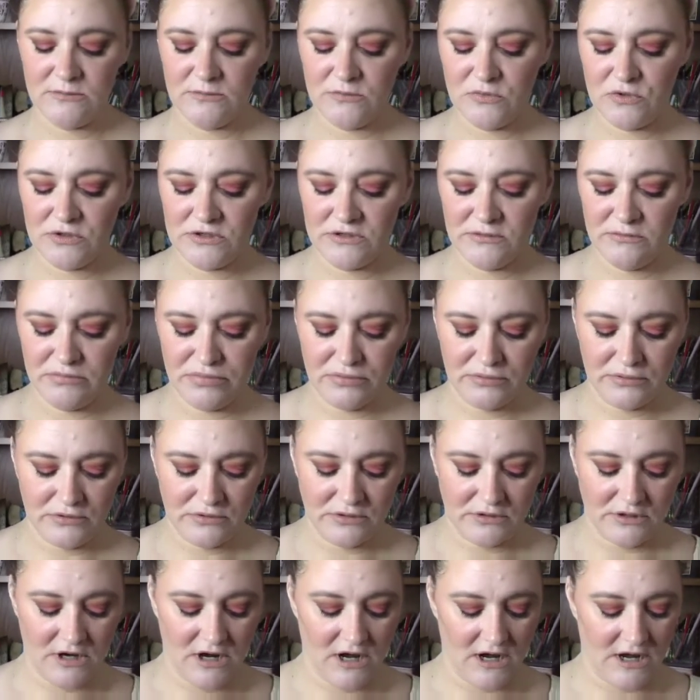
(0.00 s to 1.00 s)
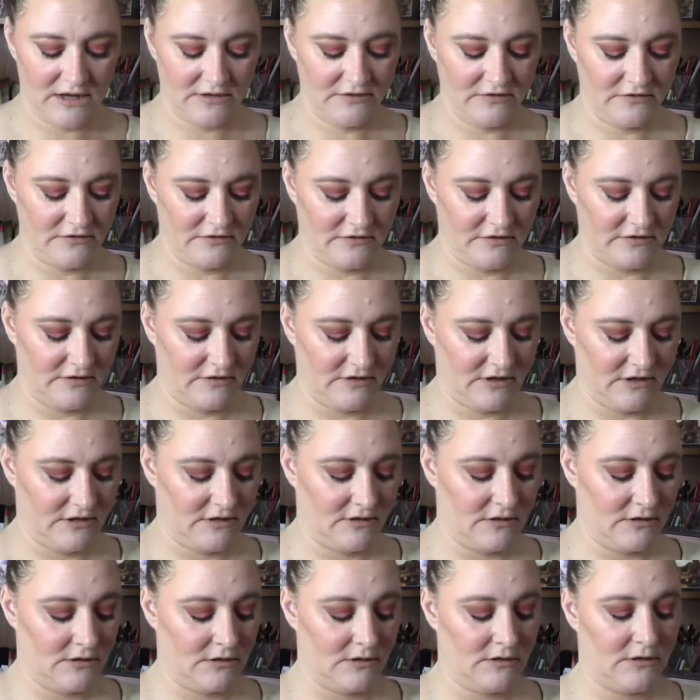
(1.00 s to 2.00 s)
more bronzer
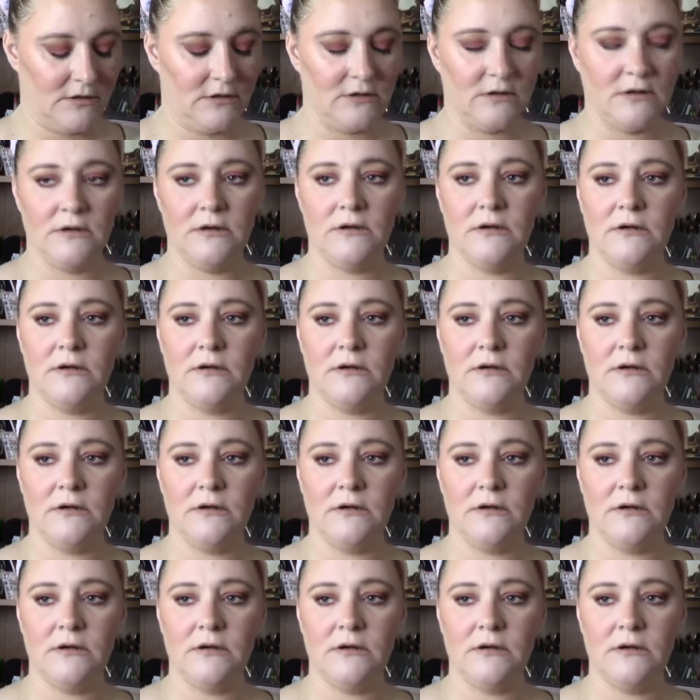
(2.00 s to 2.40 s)
here.